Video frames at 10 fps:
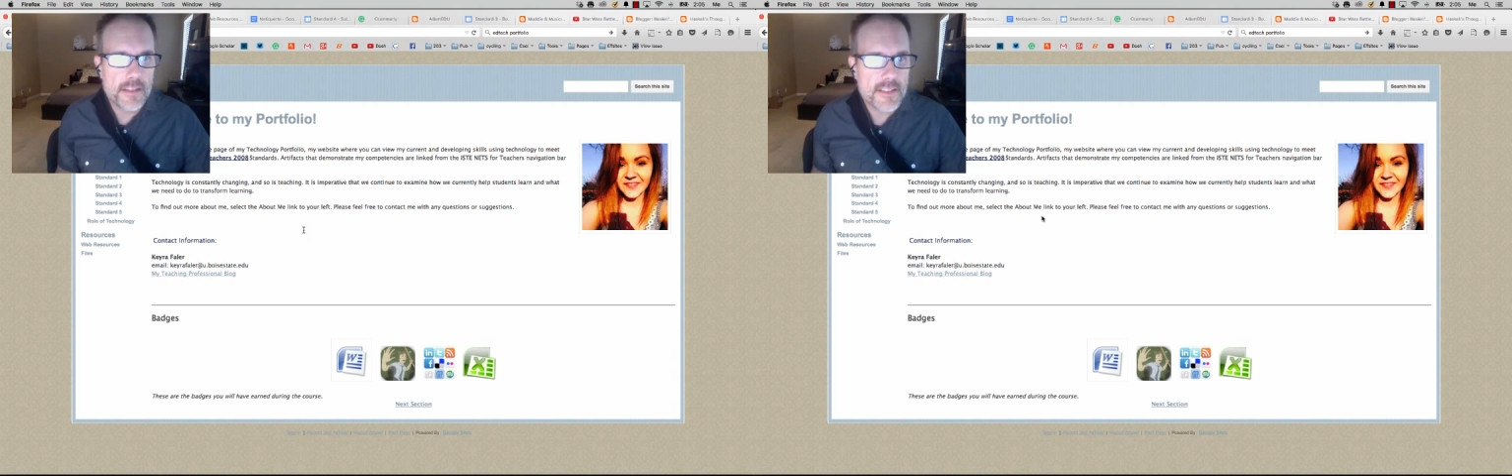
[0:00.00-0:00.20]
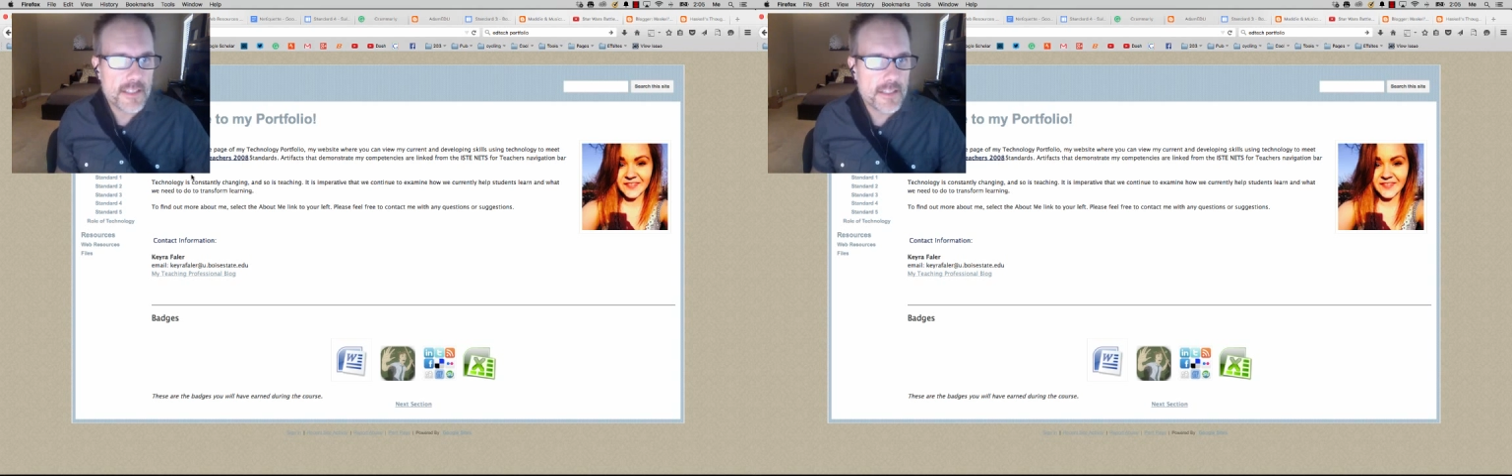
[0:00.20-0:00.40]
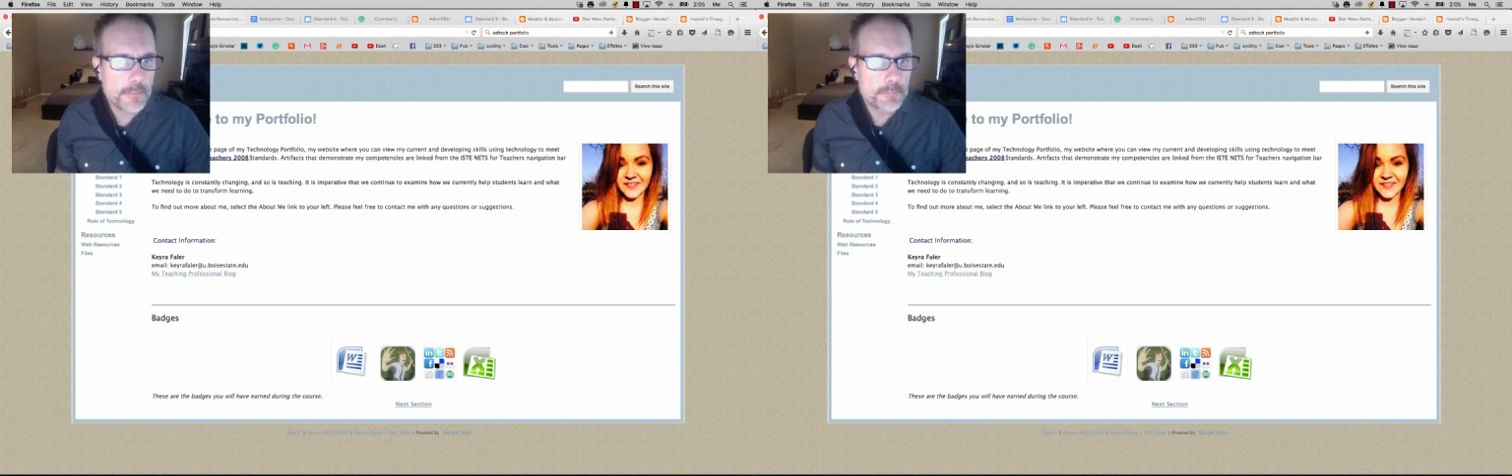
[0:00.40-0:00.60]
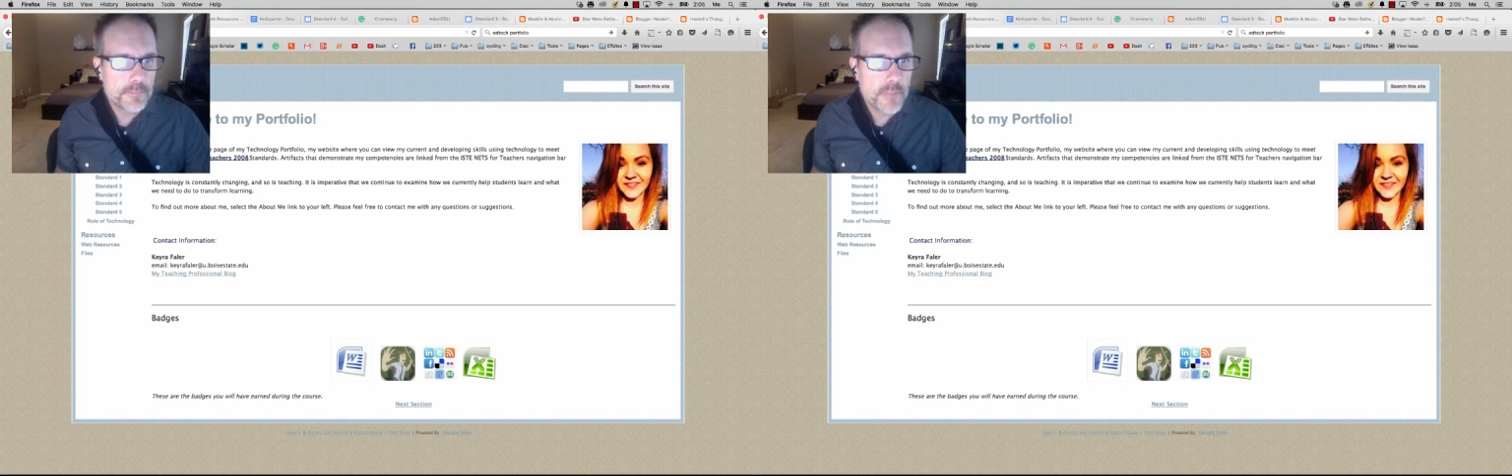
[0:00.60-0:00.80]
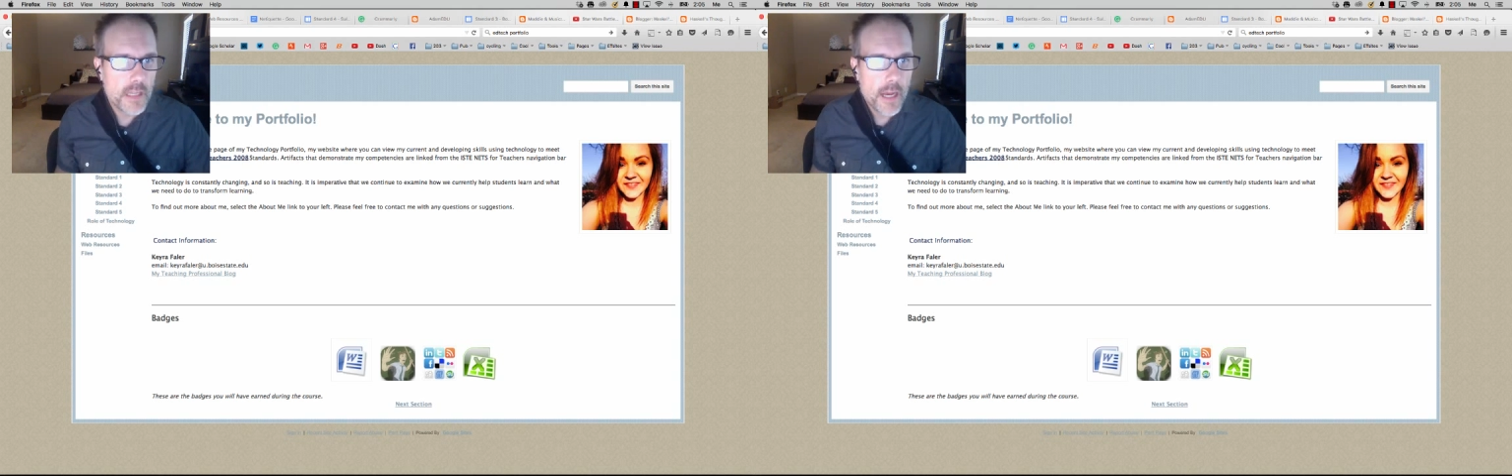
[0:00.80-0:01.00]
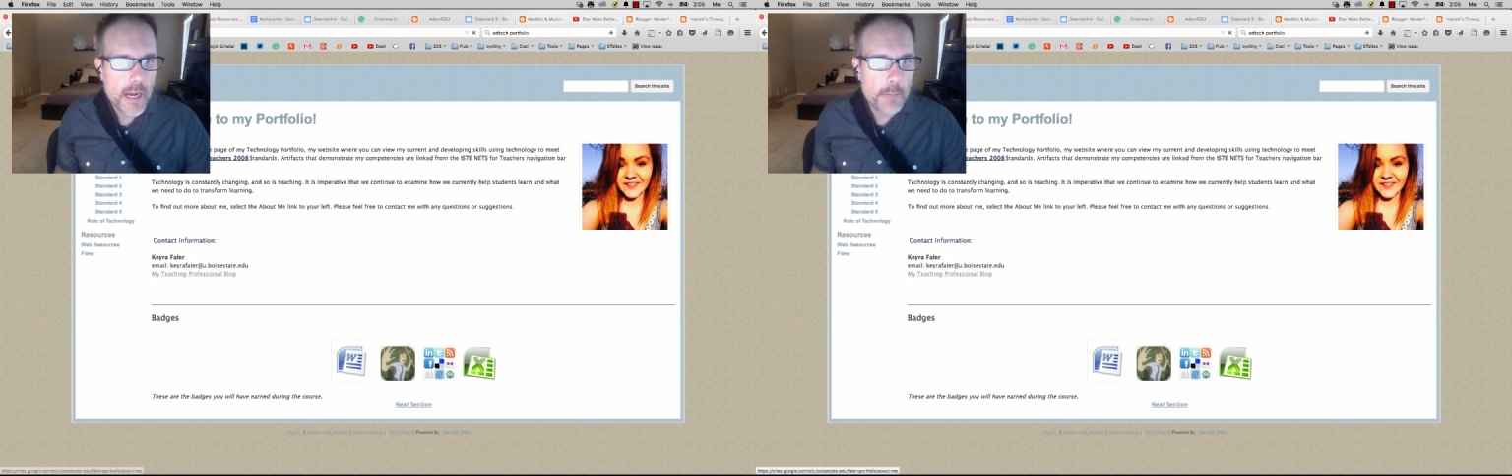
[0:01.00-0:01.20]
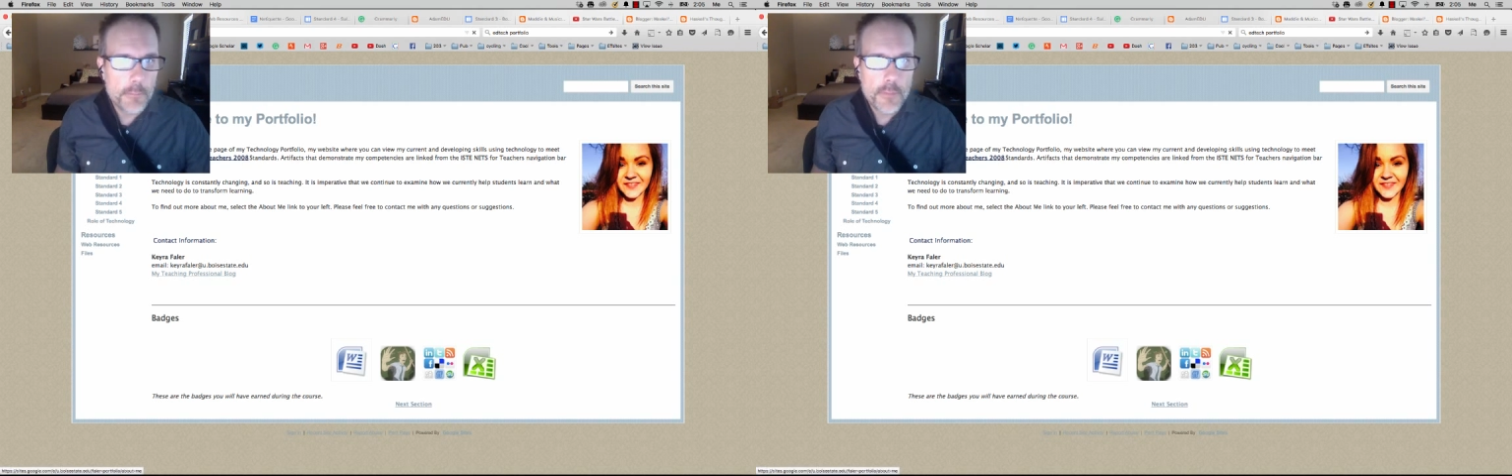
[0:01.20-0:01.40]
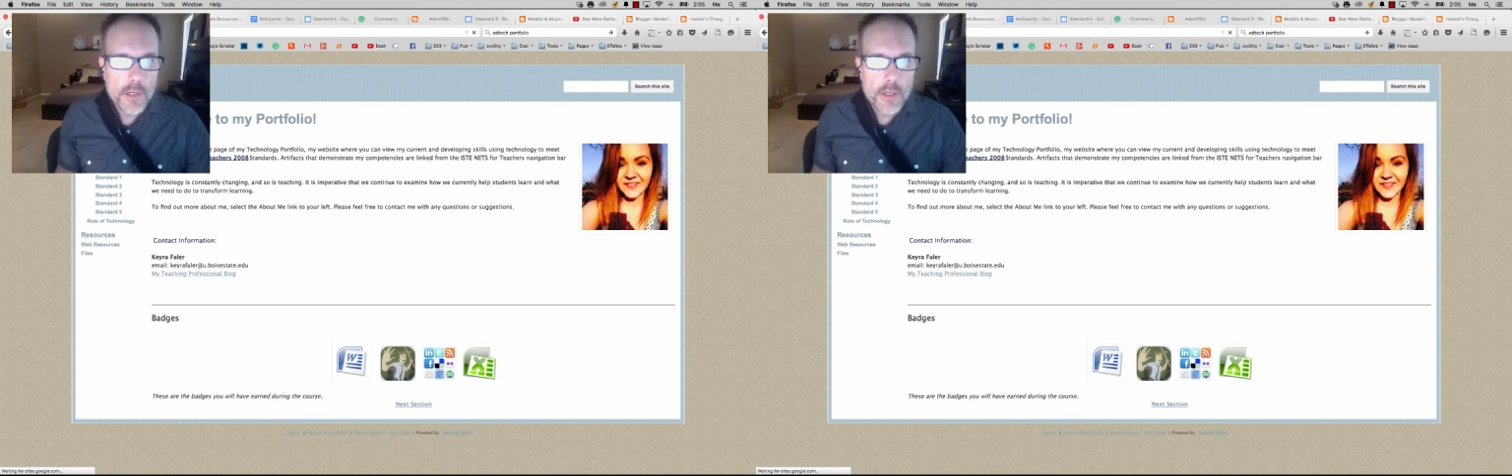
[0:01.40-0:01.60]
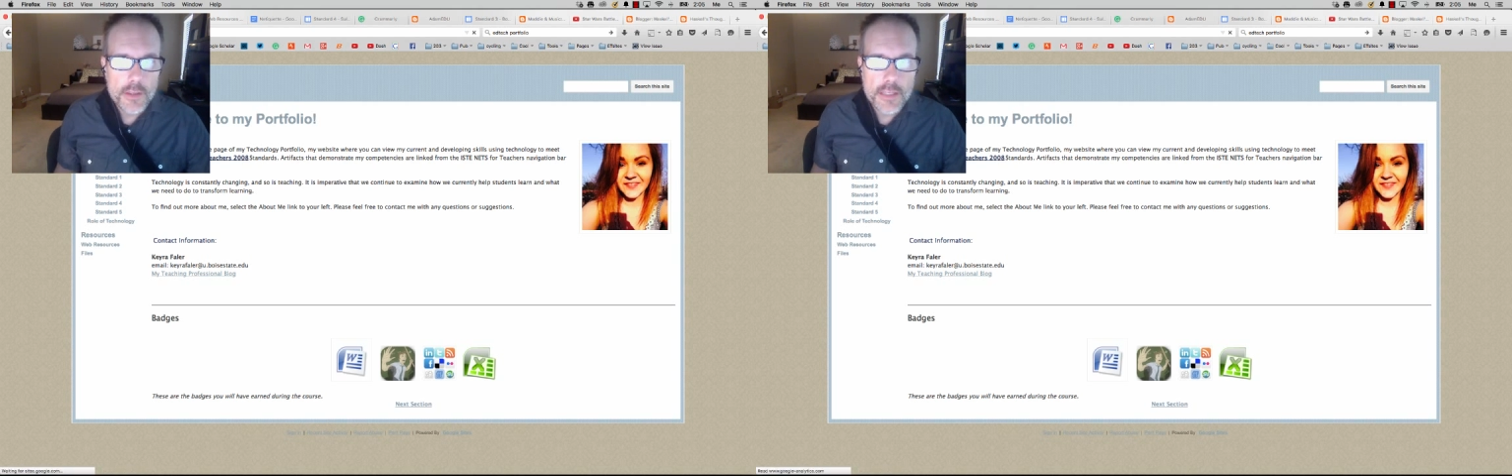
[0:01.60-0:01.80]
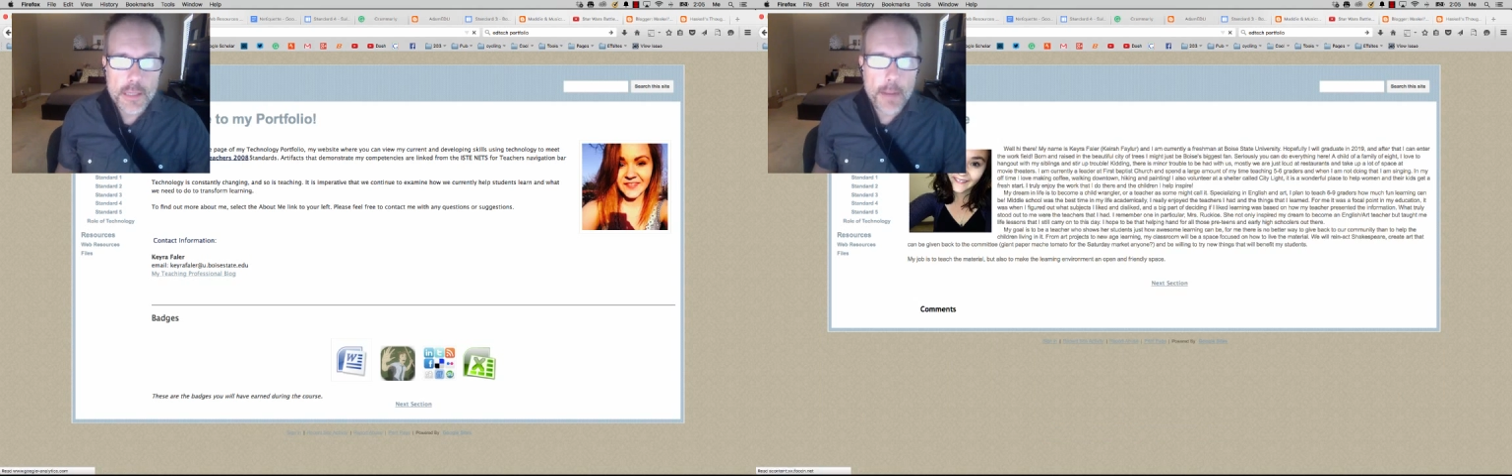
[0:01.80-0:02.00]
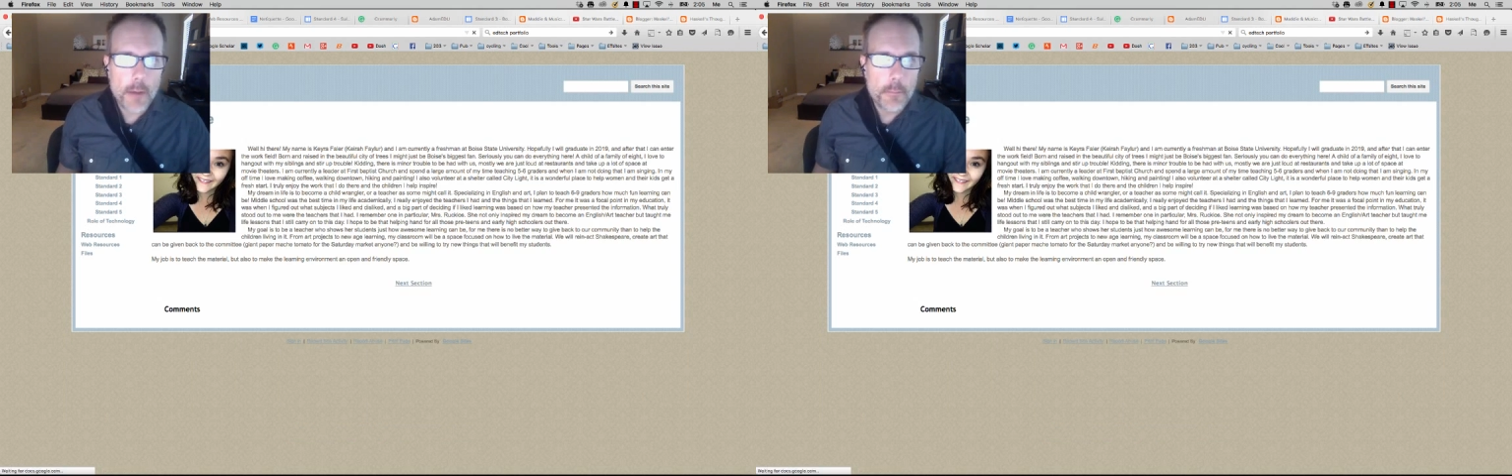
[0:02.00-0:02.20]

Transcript: the system. The About